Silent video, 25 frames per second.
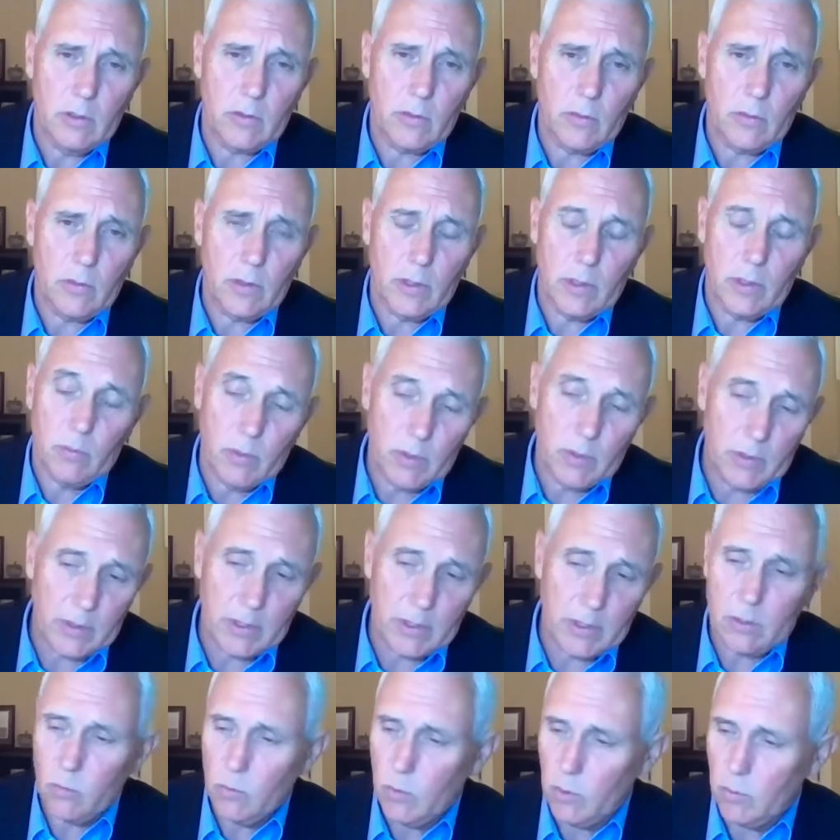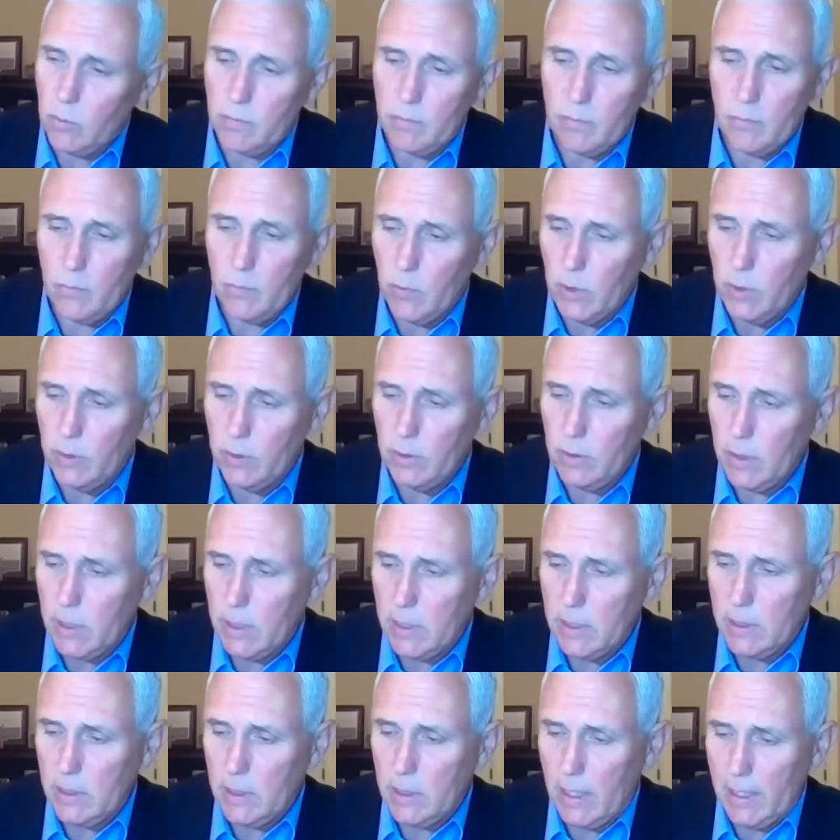Authority, we think will will uh,